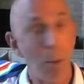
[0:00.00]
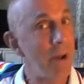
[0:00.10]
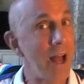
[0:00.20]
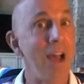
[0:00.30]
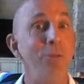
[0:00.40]

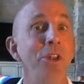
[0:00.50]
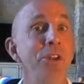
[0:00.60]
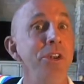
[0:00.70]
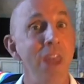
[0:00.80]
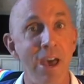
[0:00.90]
But I will
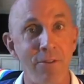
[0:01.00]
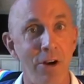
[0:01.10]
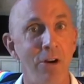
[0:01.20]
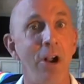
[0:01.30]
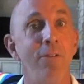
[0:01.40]

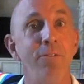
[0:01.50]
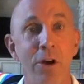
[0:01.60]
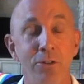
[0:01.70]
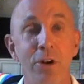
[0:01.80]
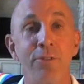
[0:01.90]
never
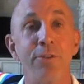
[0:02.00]
vote